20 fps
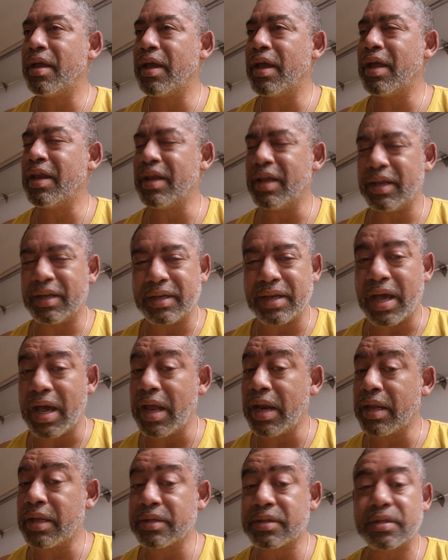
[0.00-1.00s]
and
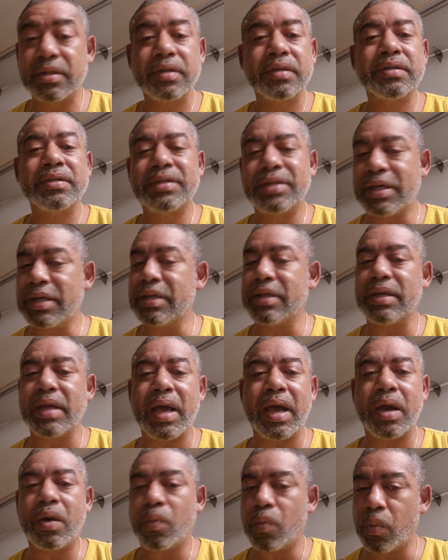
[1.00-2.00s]
acknowledge did
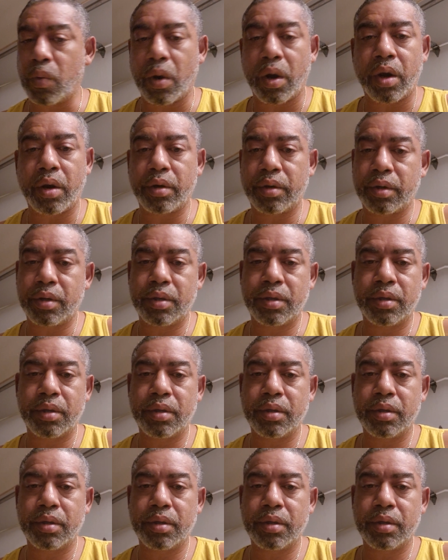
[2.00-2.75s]
not work.